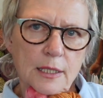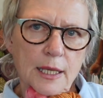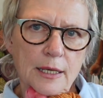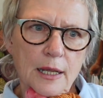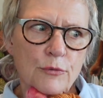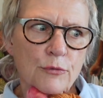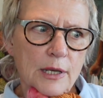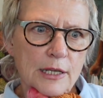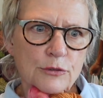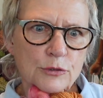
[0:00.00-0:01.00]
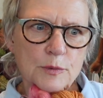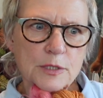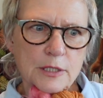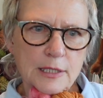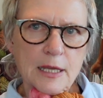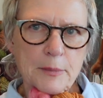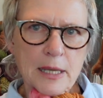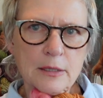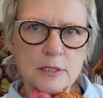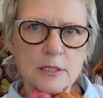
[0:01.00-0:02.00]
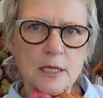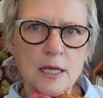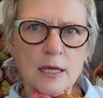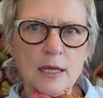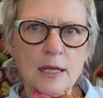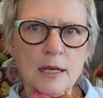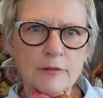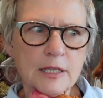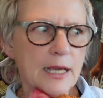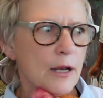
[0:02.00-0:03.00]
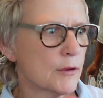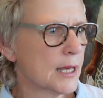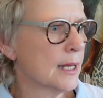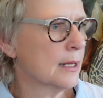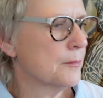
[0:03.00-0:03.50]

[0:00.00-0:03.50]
and I really thought it was going to come out a lovely yellow colour.